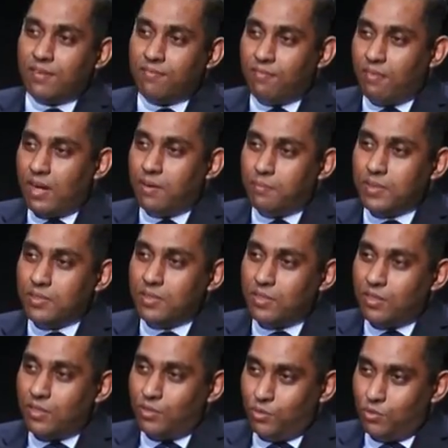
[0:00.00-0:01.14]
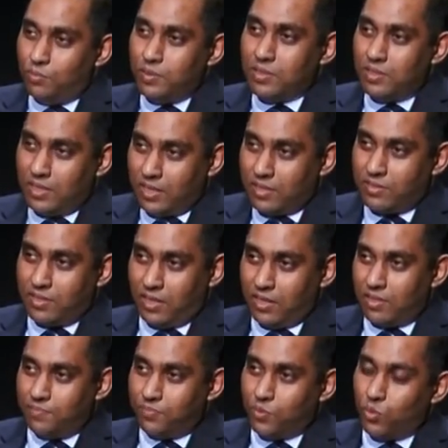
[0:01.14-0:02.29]
1% or 2% extra
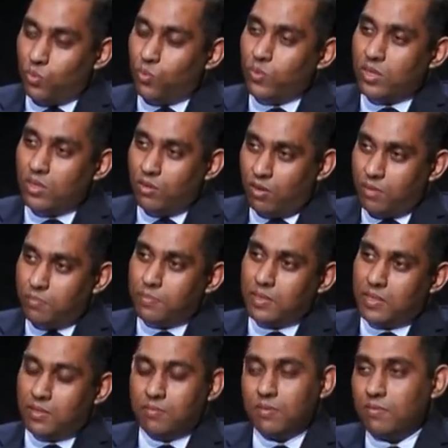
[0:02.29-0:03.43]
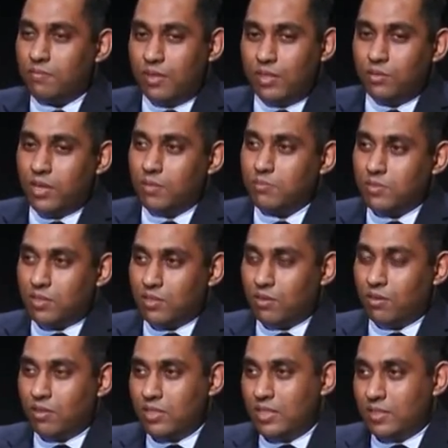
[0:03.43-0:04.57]
over a long period, when you
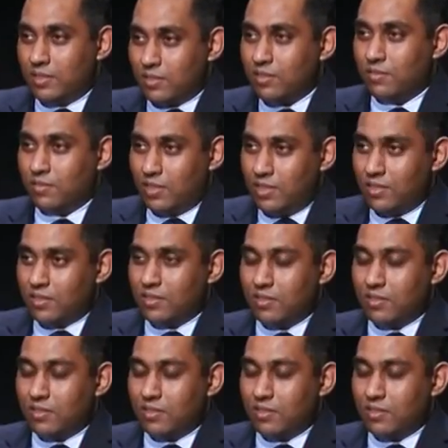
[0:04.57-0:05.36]
call the interest on interest,